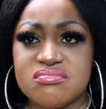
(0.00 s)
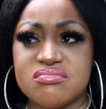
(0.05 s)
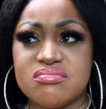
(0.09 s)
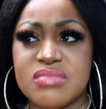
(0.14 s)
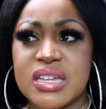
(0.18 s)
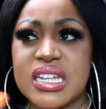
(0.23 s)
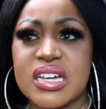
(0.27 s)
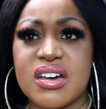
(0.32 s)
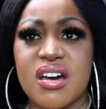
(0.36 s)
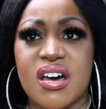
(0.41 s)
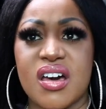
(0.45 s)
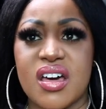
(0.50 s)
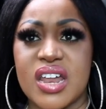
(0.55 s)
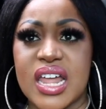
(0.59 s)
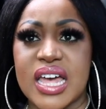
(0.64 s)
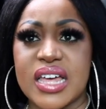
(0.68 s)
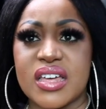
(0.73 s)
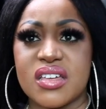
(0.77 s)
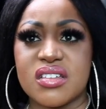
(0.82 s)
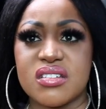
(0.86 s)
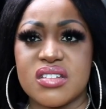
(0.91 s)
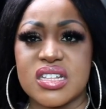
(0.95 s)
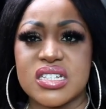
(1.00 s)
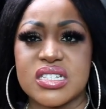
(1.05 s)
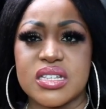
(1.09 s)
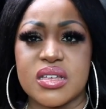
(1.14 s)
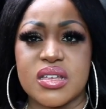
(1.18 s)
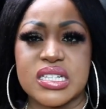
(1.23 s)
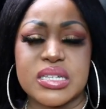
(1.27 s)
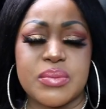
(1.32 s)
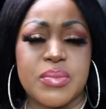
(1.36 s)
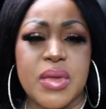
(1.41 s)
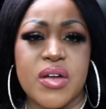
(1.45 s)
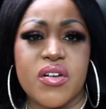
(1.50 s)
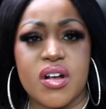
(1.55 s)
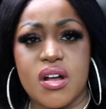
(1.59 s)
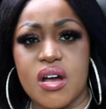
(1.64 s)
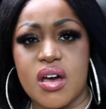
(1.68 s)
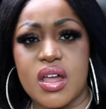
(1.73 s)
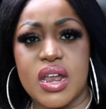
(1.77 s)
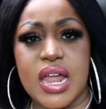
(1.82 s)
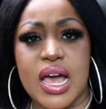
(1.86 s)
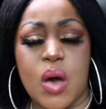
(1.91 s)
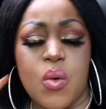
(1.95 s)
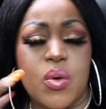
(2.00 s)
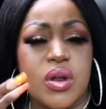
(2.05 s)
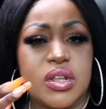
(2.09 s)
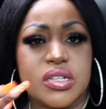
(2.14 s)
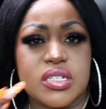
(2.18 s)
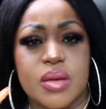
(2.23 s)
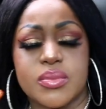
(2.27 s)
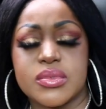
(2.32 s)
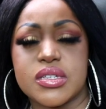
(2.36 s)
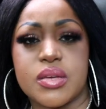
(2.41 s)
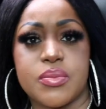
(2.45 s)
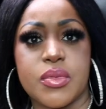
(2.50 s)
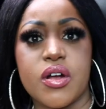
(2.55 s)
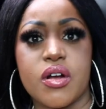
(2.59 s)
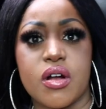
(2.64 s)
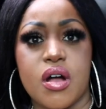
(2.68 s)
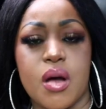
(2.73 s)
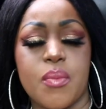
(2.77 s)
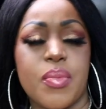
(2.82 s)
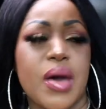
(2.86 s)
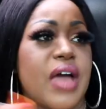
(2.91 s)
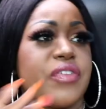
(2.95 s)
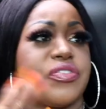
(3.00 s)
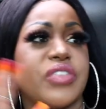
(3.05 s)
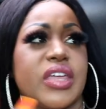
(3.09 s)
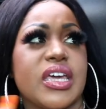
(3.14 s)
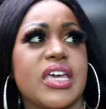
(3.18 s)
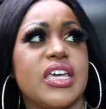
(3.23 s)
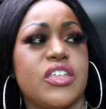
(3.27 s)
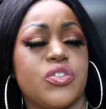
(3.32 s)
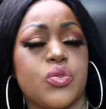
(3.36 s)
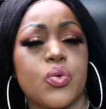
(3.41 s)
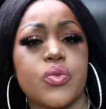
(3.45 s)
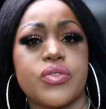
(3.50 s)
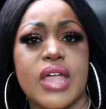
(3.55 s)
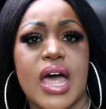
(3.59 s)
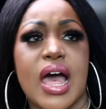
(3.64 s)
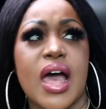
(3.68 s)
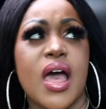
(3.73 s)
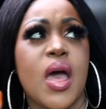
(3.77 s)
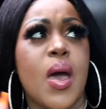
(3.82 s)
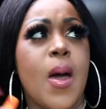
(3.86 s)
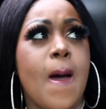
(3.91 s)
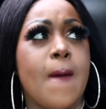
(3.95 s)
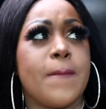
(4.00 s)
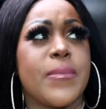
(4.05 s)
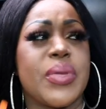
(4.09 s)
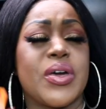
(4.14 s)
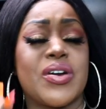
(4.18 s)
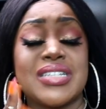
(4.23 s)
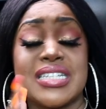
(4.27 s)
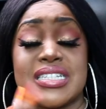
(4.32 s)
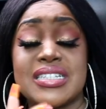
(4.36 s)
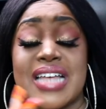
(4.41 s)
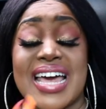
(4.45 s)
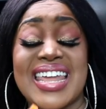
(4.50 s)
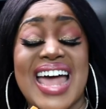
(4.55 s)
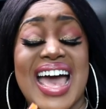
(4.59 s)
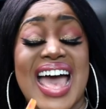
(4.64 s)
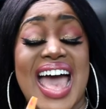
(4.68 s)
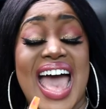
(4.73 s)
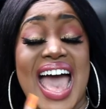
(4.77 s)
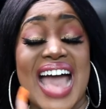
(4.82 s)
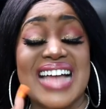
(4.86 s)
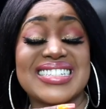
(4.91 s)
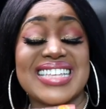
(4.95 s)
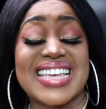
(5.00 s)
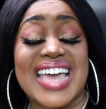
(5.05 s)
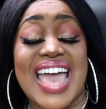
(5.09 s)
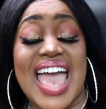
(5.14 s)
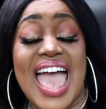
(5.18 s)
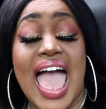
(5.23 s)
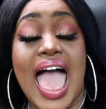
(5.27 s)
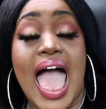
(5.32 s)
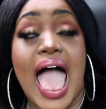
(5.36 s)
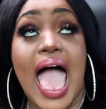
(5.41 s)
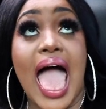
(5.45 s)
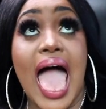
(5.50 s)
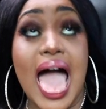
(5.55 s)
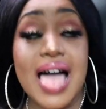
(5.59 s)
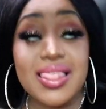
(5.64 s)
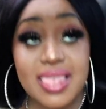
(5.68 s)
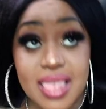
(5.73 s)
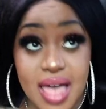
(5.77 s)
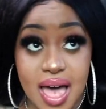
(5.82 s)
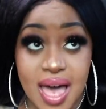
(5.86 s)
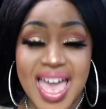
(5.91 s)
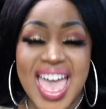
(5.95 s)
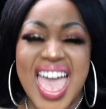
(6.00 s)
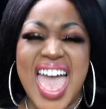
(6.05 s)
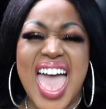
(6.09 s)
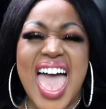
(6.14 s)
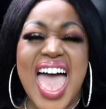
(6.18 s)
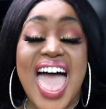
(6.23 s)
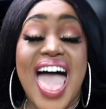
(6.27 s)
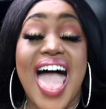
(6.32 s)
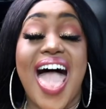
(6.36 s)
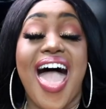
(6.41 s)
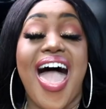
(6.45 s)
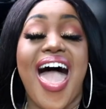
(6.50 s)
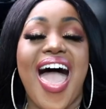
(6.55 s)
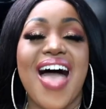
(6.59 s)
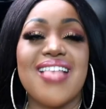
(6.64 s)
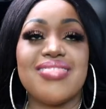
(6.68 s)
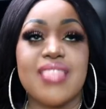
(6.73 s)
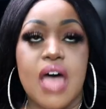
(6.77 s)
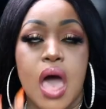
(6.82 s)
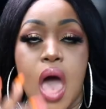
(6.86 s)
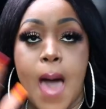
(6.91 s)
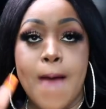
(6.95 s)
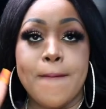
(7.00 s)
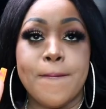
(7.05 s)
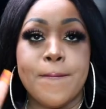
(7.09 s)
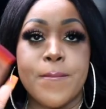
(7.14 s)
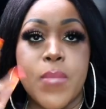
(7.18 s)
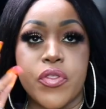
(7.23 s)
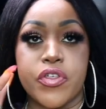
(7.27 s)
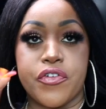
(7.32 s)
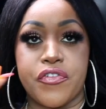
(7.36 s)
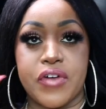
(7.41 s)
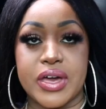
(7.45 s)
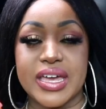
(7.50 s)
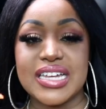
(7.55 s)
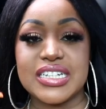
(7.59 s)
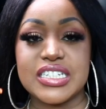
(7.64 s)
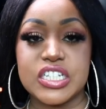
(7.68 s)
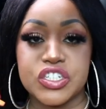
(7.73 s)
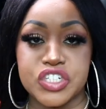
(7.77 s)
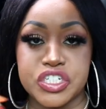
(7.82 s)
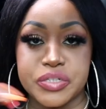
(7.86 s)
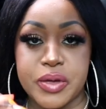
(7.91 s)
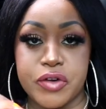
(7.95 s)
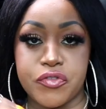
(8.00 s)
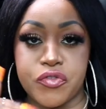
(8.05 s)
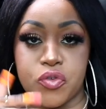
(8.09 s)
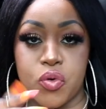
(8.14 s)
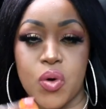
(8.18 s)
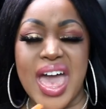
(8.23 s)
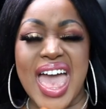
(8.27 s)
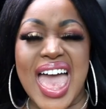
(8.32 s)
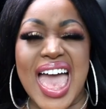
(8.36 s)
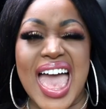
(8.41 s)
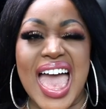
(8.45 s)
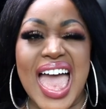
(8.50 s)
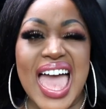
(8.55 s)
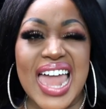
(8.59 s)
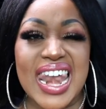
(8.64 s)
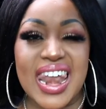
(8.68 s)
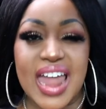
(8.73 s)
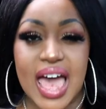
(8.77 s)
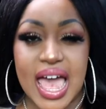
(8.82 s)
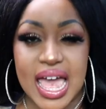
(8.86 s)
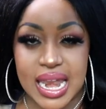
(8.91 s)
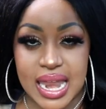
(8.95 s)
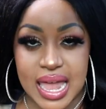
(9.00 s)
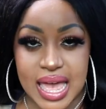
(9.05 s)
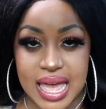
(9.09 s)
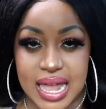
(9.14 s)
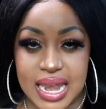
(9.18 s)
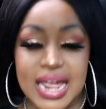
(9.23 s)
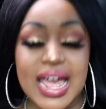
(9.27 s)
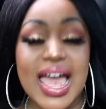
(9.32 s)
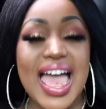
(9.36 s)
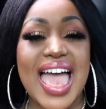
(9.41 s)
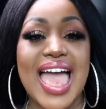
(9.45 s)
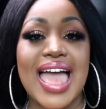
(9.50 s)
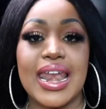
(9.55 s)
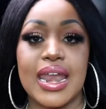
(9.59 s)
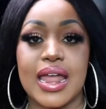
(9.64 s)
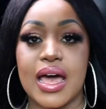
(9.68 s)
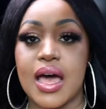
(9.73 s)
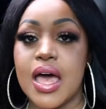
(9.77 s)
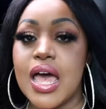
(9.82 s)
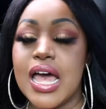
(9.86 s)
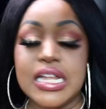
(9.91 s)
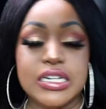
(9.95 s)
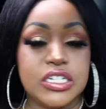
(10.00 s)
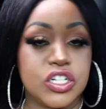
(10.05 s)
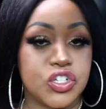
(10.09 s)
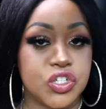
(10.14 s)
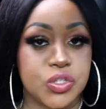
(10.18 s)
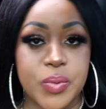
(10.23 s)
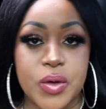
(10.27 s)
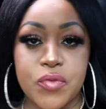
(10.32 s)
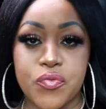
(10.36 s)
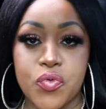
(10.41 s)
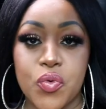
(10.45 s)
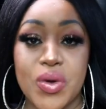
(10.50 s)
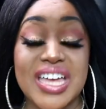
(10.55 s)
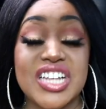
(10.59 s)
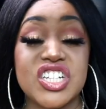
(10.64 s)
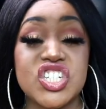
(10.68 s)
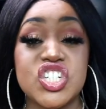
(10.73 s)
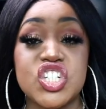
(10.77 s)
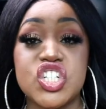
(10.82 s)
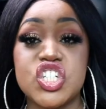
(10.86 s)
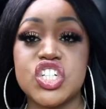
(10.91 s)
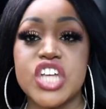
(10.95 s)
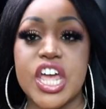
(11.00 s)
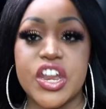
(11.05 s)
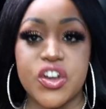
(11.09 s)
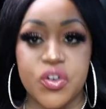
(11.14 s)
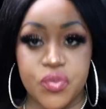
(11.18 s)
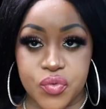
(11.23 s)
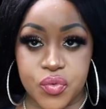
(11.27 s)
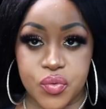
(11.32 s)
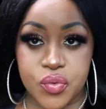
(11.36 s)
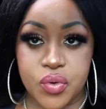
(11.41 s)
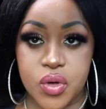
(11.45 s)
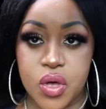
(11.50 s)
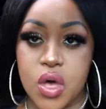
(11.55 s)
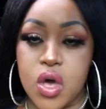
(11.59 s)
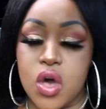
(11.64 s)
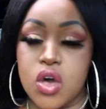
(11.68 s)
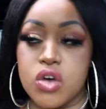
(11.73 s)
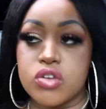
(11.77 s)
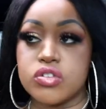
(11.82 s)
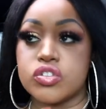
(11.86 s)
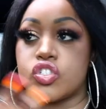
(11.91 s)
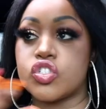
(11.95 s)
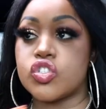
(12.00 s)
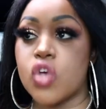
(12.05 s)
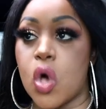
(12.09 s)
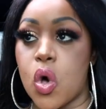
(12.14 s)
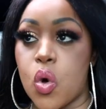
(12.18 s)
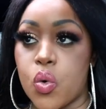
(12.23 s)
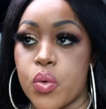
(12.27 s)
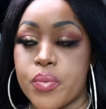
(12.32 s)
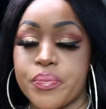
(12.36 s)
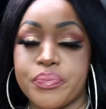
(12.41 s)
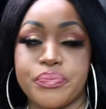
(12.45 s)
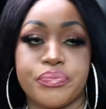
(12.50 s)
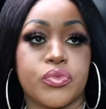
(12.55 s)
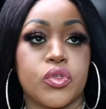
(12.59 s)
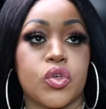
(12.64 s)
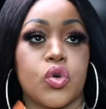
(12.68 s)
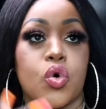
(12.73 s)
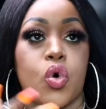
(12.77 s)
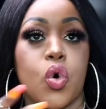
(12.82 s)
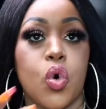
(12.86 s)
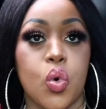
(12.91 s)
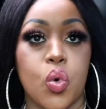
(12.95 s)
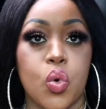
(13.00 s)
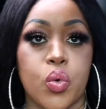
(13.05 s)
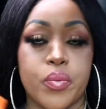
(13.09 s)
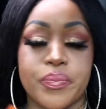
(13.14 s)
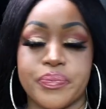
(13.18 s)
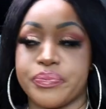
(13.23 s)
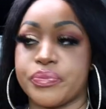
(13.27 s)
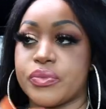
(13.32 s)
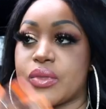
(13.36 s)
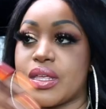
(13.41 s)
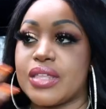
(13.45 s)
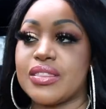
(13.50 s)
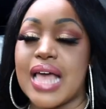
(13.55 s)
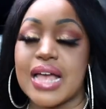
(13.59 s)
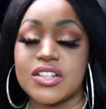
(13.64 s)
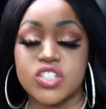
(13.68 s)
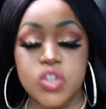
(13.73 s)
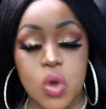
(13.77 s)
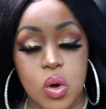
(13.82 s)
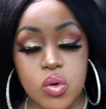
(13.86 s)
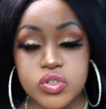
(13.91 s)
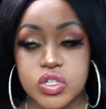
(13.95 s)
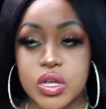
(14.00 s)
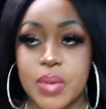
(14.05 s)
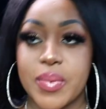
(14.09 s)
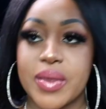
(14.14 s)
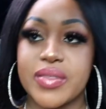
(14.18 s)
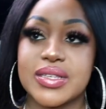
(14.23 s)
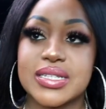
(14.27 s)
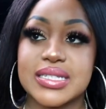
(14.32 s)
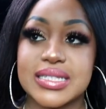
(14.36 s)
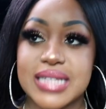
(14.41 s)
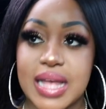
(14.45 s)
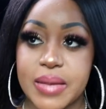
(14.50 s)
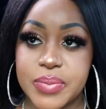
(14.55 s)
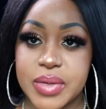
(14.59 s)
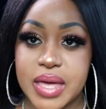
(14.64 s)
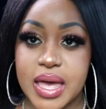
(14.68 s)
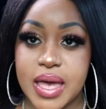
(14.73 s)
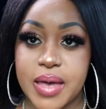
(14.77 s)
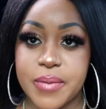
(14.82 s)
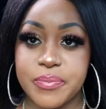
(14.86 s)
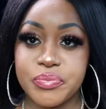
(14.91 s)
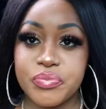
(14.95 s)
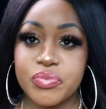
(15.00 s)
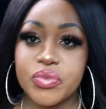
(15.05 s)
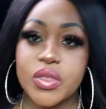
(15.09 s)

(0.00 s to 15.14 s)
My nigga, like, it's, it's America. Like, I wanted to come to America, but I think he thought that because he started acting hella, hella motherfucking disrespectful. Hella, hella, hella, hella disrespectful in general. So, cool. I told you about the snap, yeah?